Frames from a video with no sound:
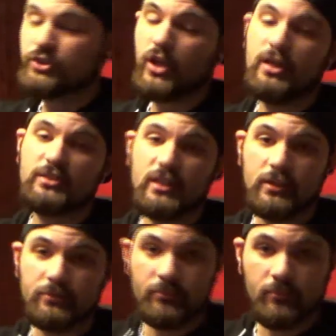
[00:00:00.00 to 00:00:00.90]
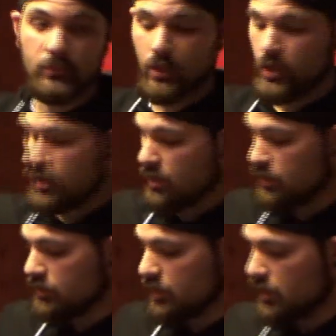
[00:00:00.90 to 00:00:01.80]
Kratos eating.
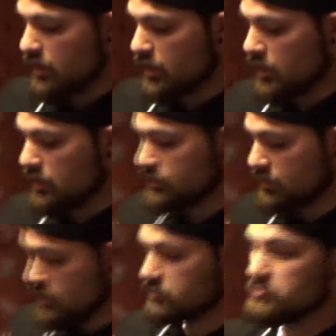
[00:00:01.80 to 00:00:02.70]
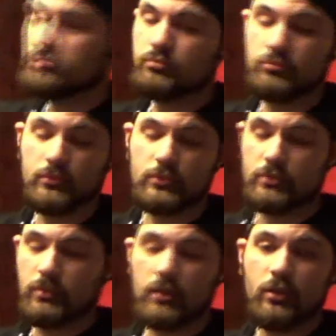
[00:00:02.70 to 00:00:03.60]
Yeah.
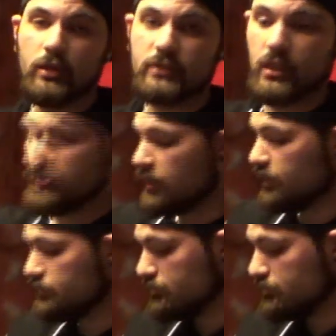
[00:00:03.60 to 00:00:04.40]
That's about all I can say about that.